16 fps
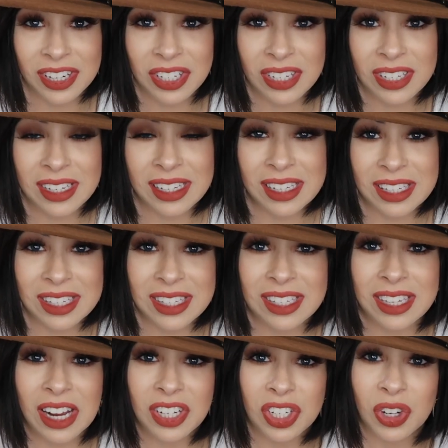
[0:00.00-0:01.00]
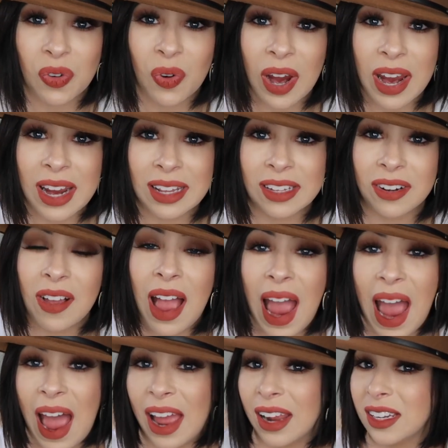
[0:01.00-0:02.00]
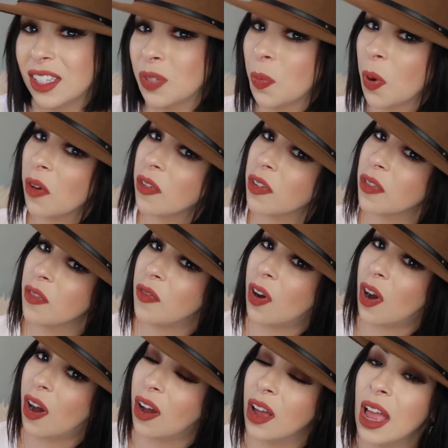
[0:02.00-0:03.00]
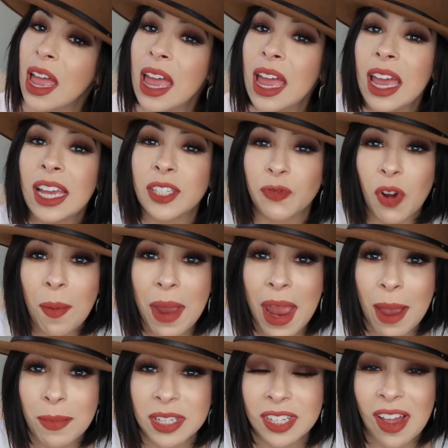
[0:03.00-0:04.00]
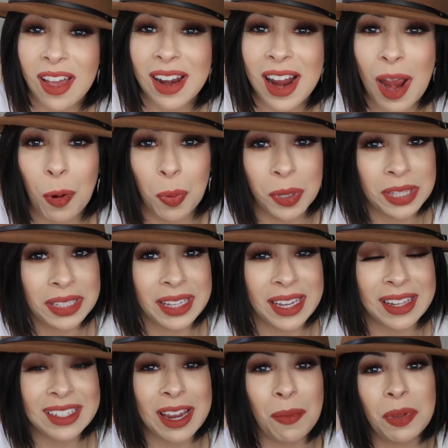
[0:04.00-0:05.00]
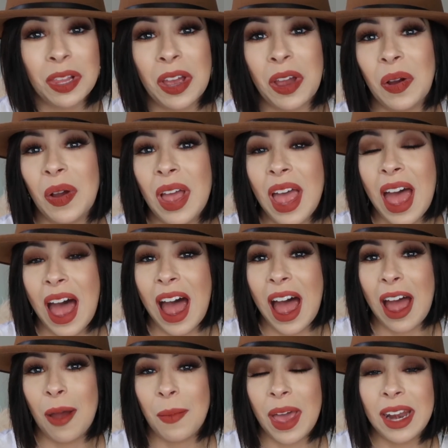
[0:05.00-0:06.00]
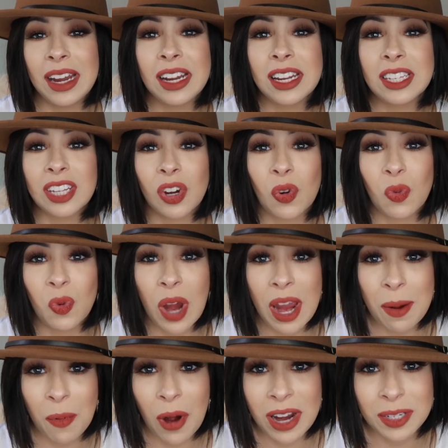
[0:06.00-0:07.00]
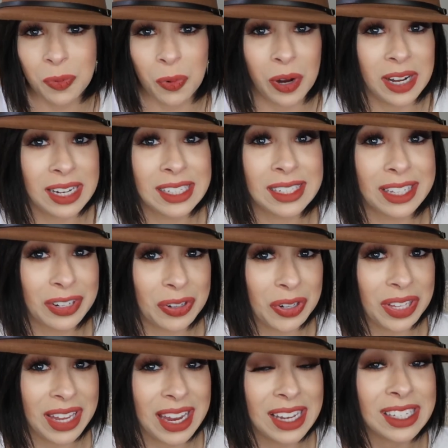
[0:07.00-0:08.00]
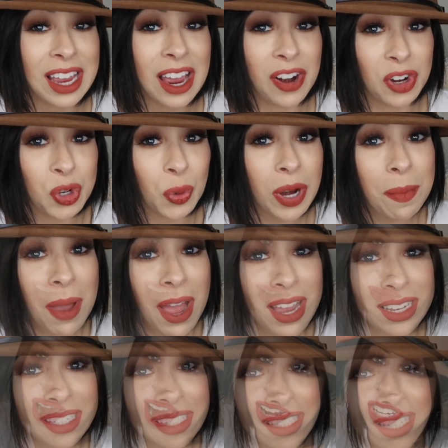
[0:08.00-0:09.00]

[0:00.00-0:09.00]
I just think it's such a great little hat. It's perfect for fall. It's from Amazon. I will put the link down below um, and it is a great price point. It's literally, it's under 20 bucks.